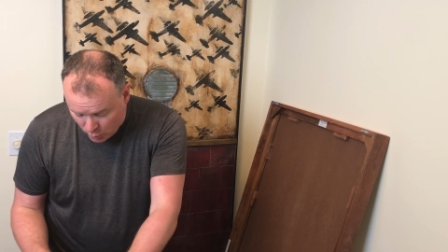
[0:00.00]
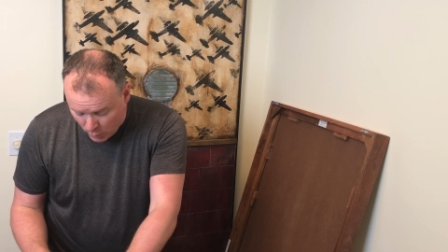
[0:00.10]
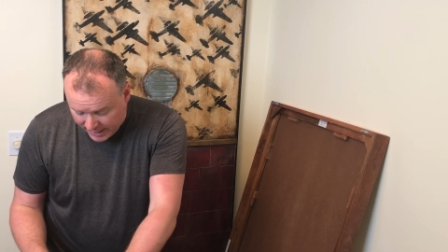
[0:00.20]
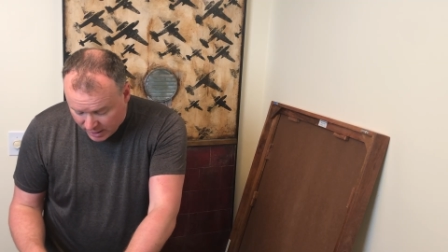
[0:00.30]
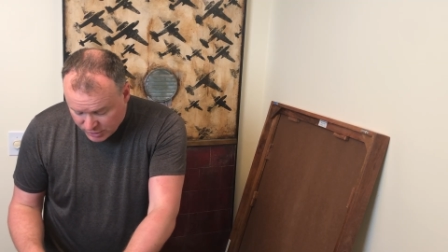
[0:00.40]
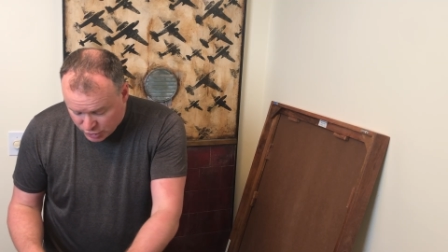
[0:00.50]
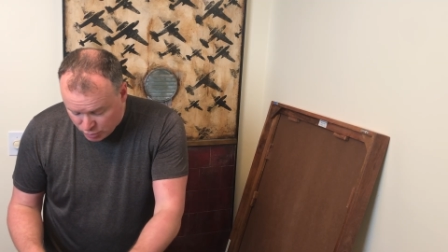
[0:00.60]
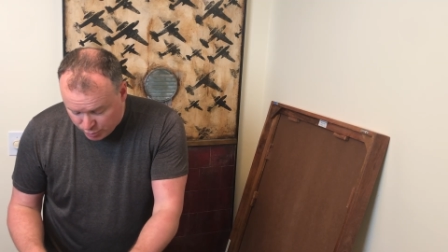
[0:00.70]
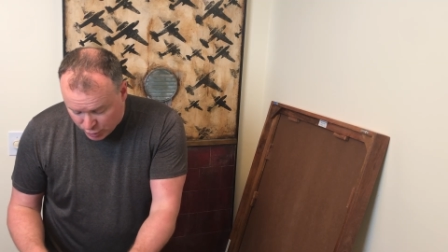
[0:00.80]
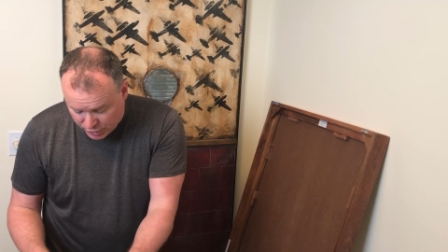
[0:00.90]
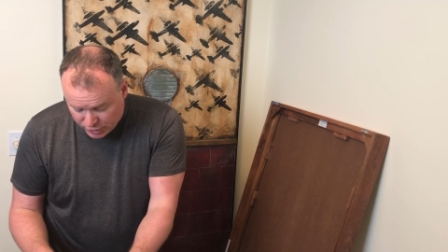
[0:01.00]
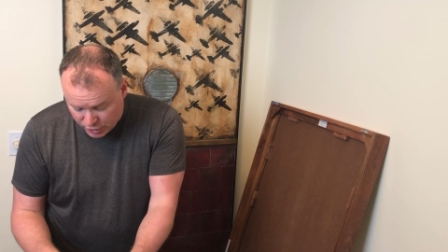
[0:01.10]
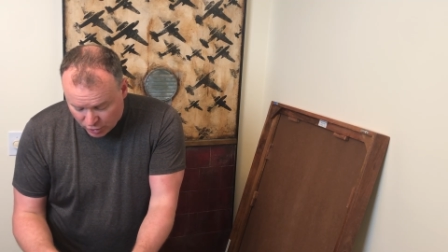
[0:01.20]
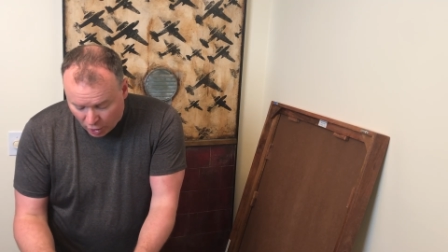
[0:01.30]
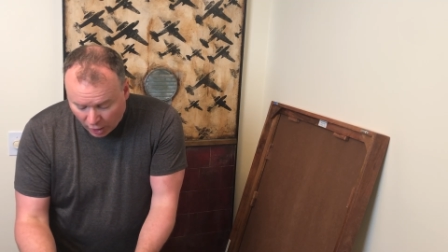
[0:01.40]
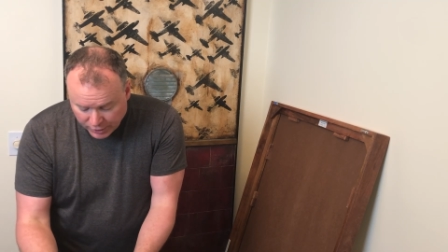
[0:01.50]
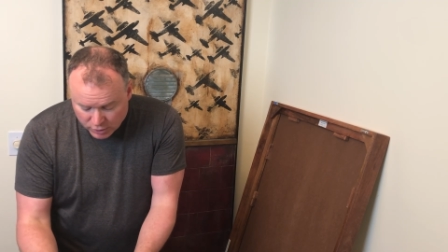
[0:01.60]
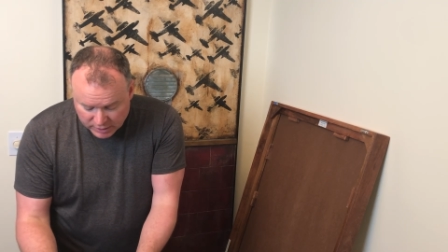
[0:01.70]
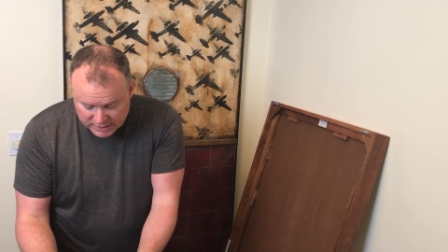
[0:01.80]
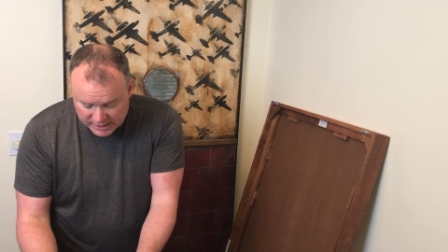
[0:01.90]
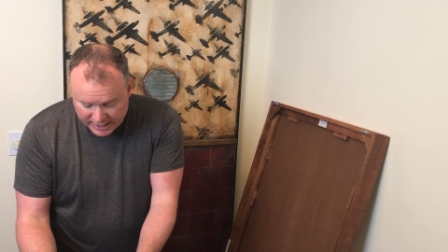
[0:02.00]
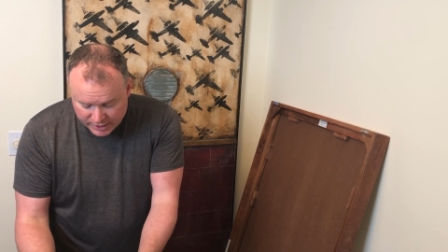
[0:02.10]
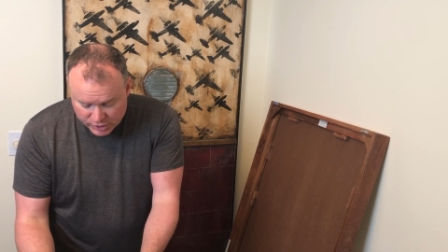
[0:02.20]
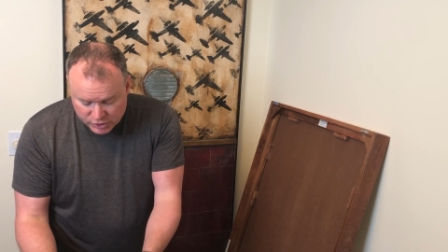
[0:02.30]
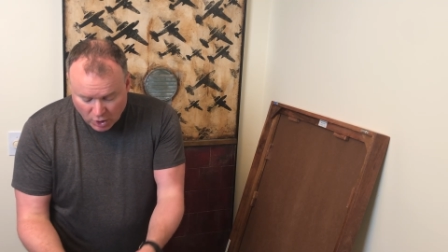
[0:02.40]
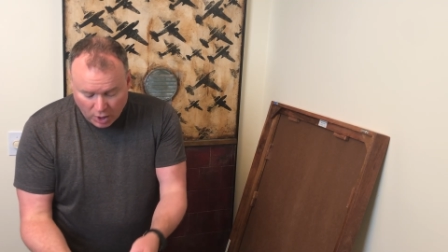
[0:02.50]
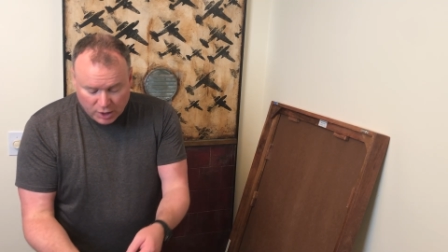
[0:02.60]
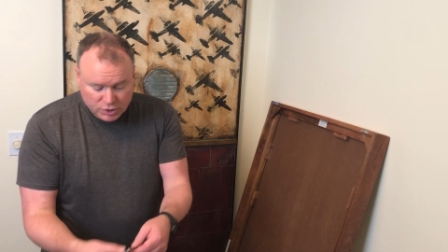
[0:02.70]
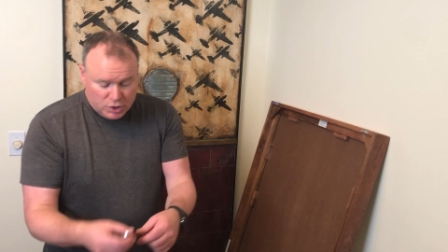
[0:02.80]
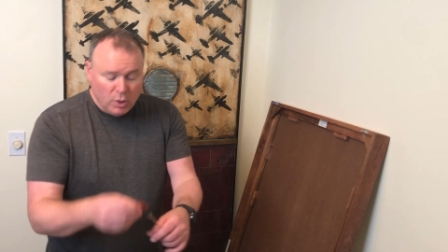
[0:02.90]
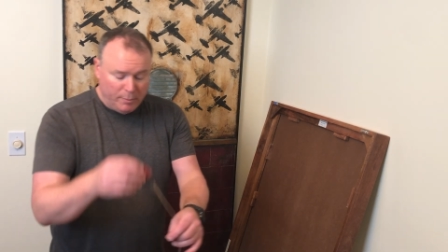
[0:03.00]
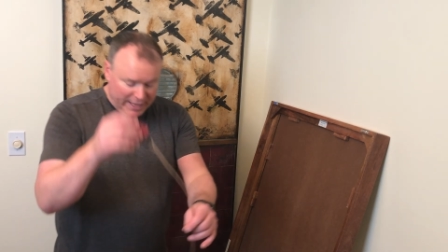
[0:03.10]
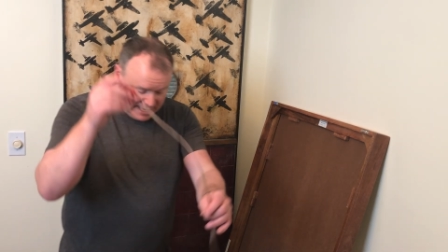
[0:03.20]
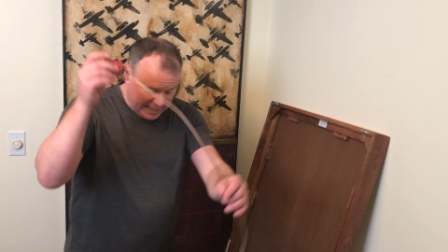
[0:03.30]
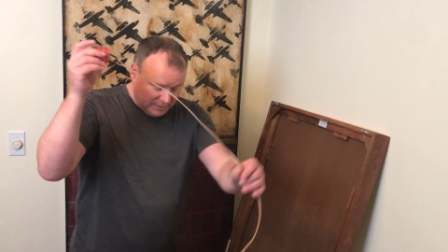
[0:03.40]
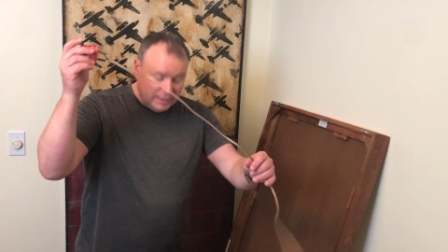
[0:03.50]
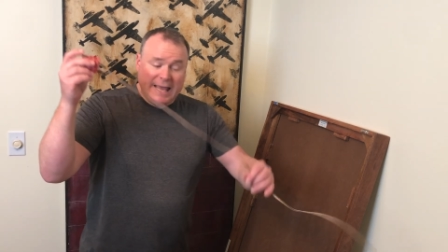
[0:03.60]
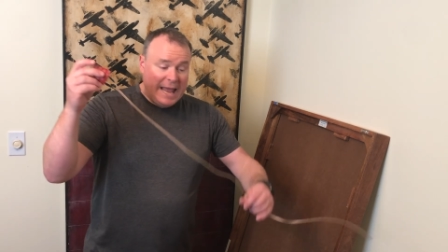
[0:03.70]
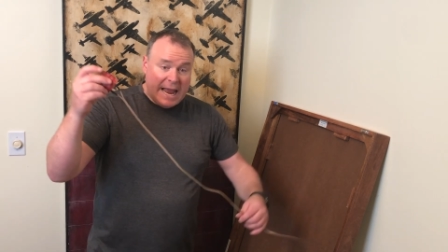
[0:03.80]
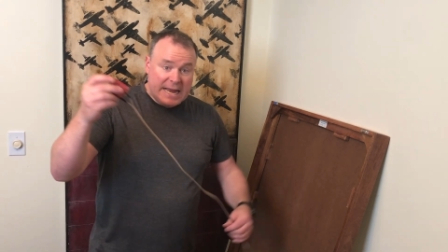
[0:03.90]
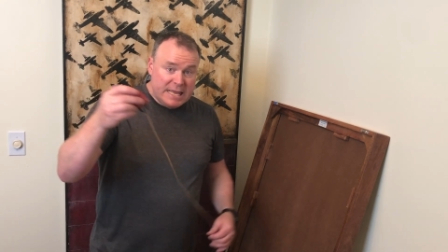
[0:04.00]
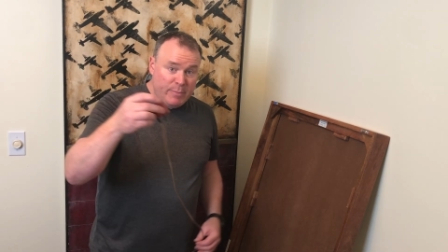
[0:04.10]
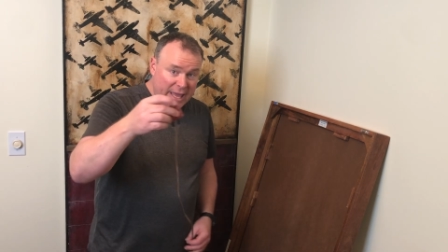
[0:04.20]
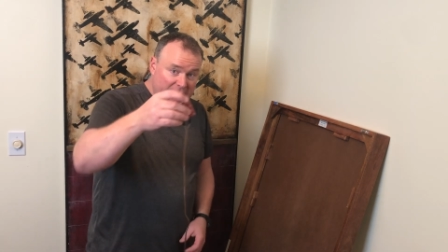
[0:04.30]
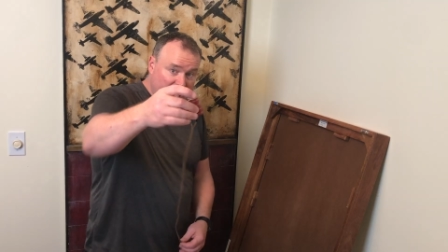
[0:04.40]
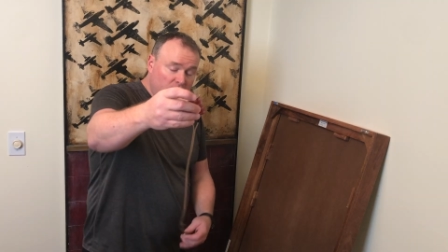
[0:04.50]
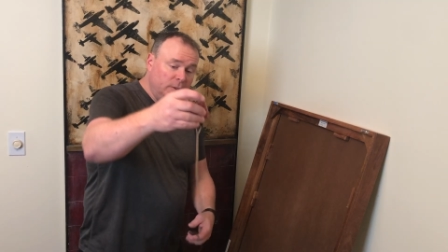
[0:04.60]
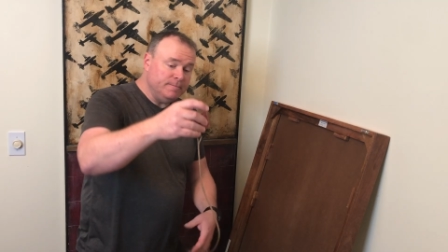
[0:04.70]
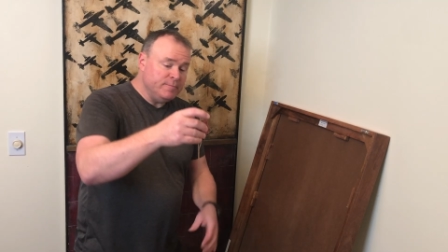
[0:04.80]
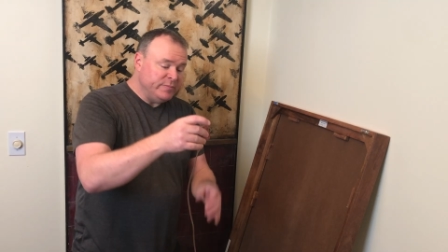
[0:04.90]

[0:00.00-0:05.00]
where to put your audio exciters onto a panel, any panel,